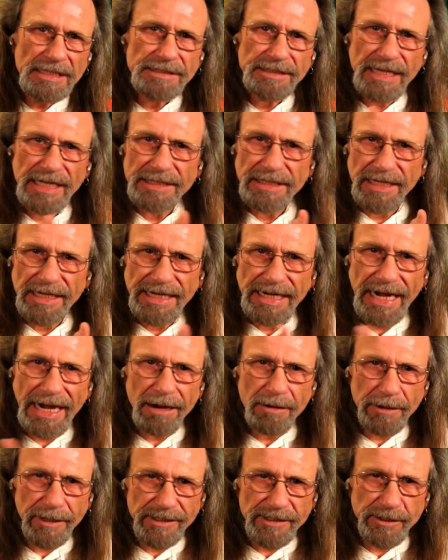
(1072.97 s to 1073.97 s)
that the
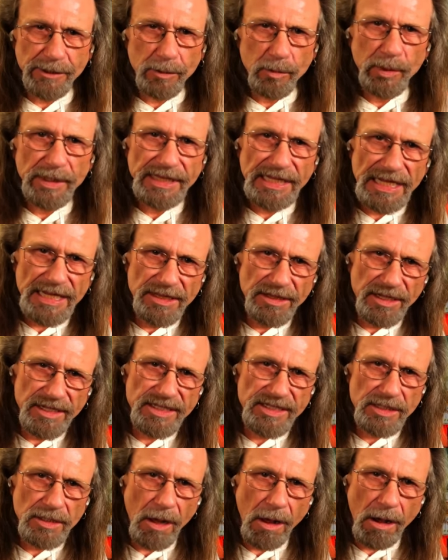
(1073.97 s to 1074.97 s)
character within the
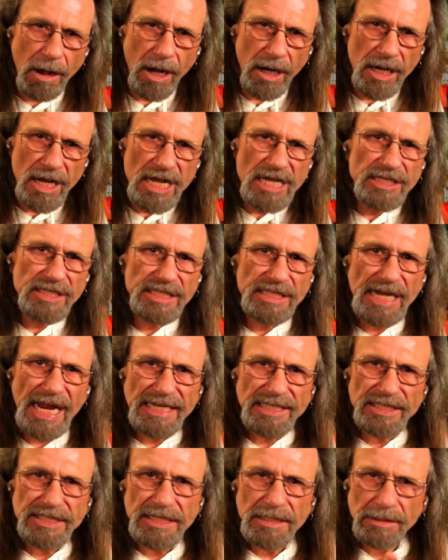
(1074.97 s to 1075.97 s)
song
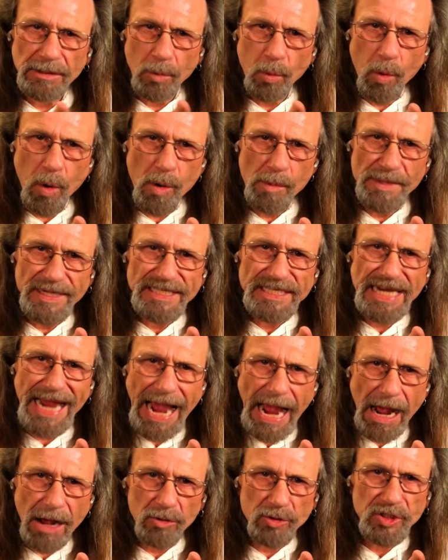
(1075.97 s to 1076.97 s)
sets the woman's
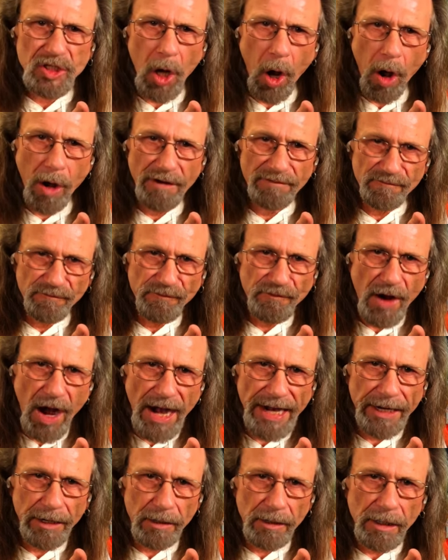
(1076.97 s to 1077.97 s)
house on
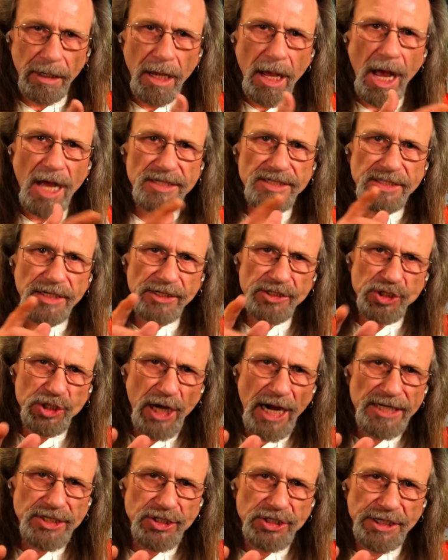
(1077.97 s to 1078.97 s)
fire a
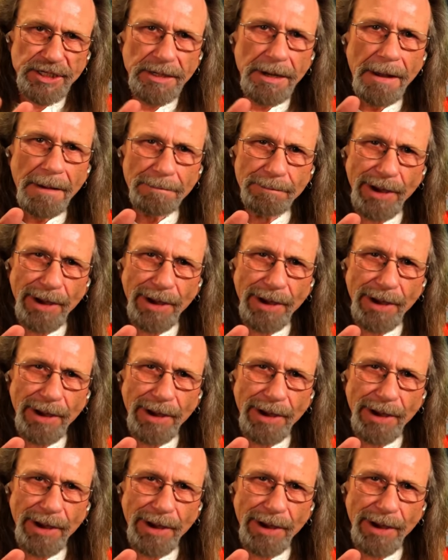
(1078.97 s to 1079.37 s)
suggestion,